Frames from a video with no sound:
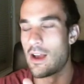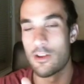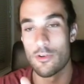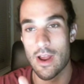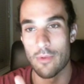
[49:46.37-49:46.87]

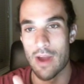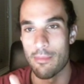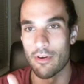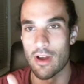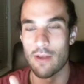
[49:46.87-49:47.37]
Great
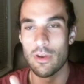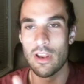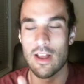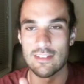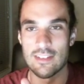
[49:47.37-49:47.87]
rapper, right? Really
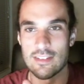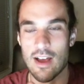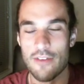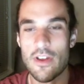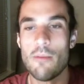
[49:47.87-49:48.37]
liked his
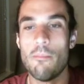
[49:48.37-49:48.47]
stuff,